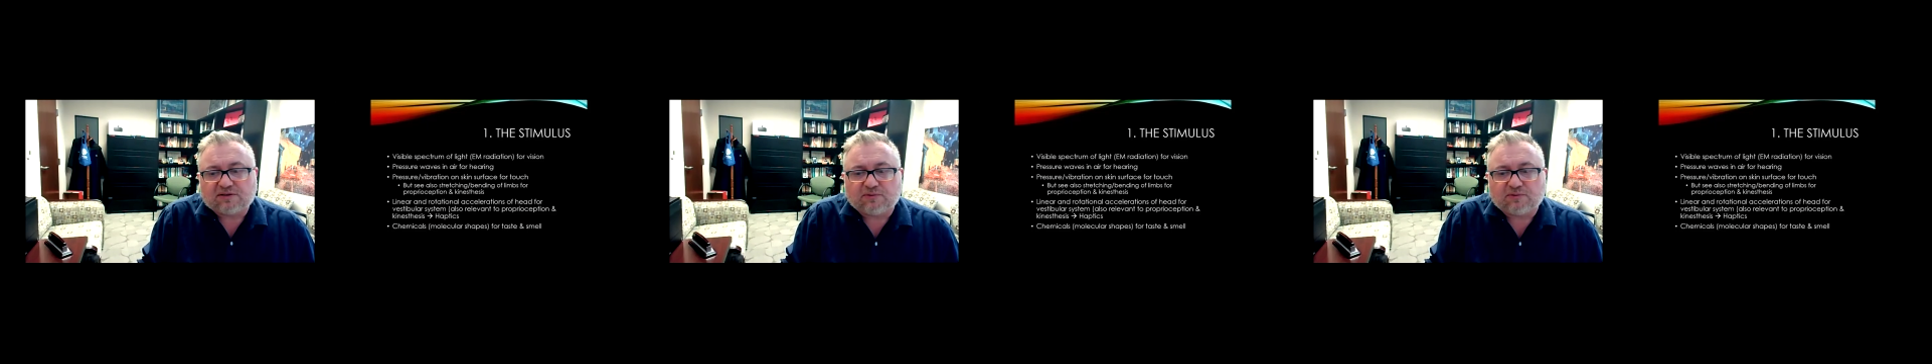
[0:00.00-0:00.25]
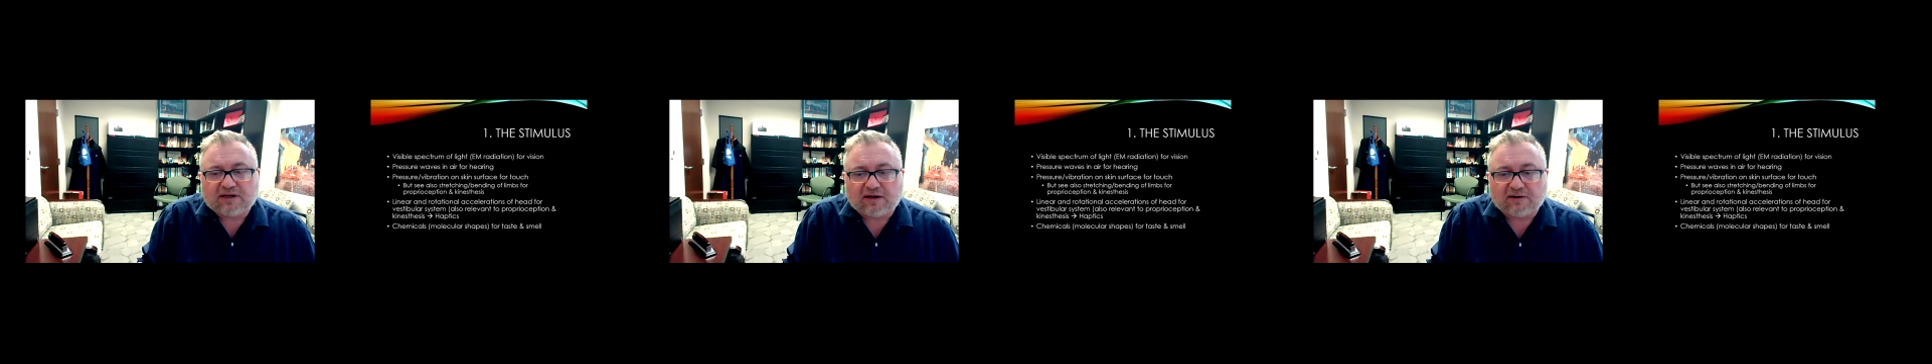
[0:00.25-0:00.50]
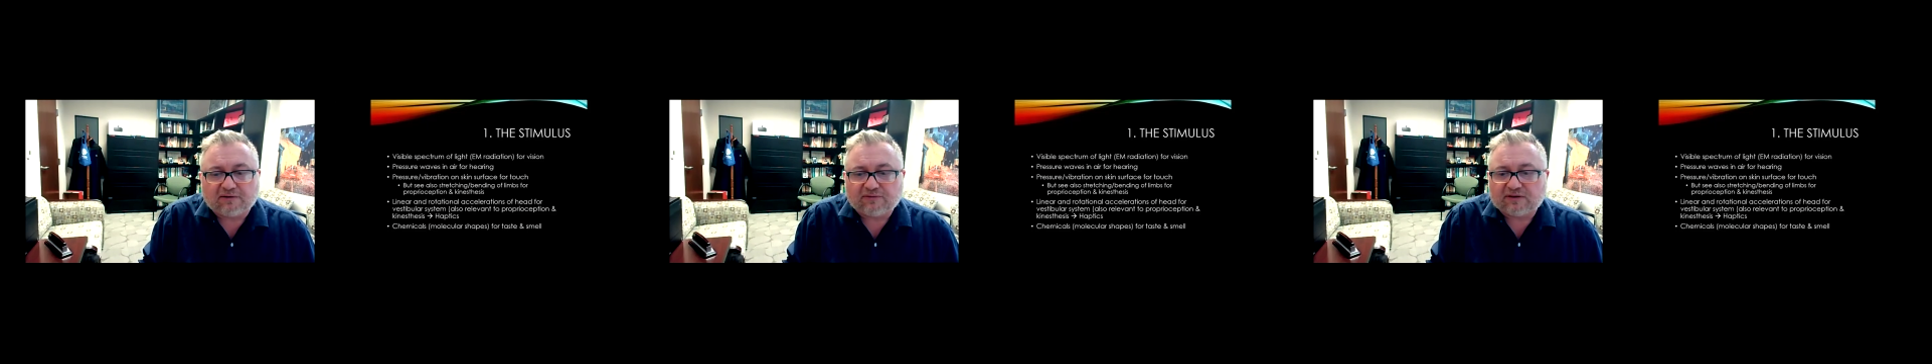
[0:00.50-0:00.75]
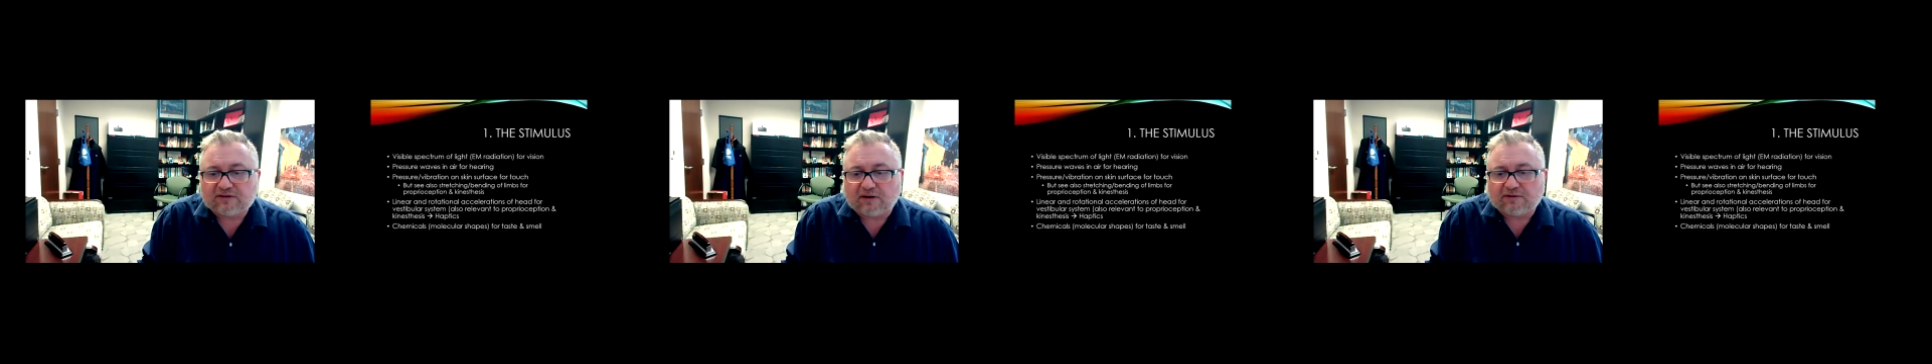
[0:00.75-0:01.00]
So we have,
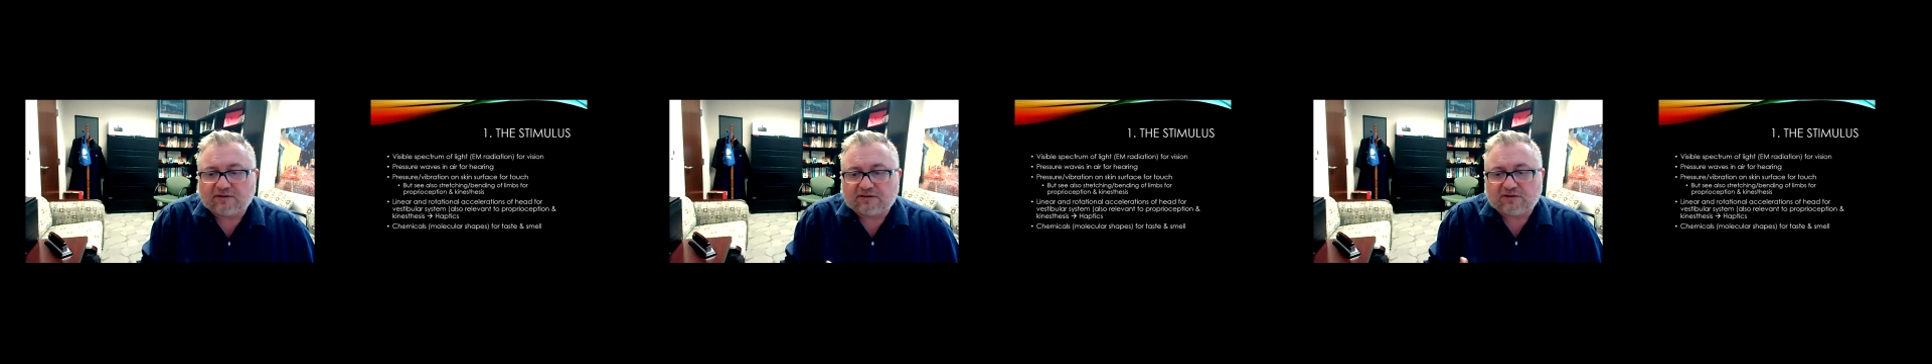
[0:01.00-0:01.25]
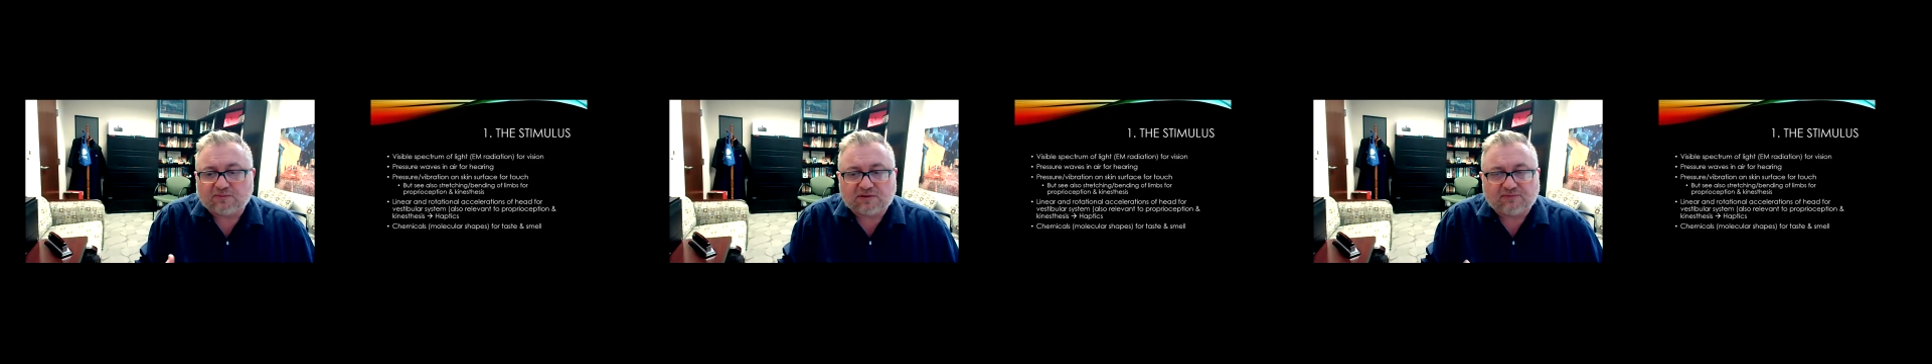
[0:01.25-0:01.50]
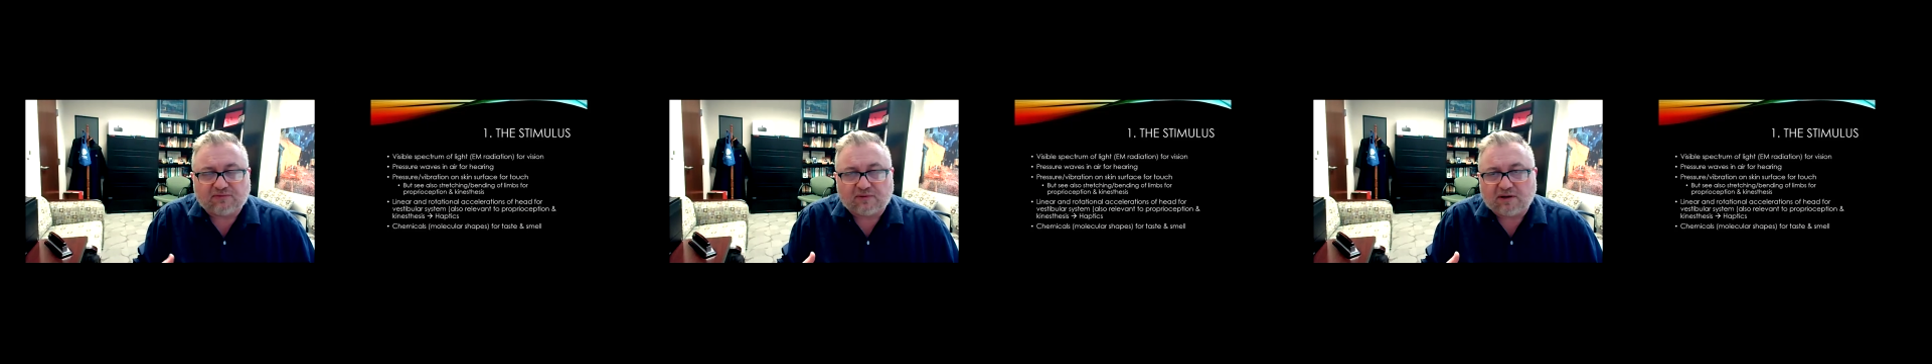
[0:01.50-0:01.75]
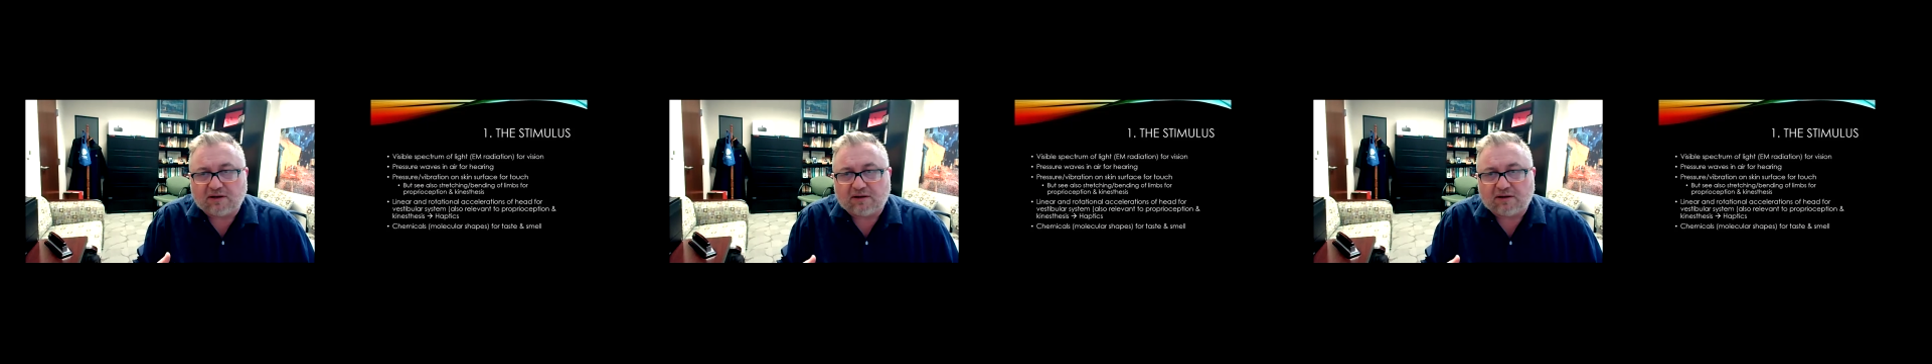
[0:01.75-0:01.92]
in terms of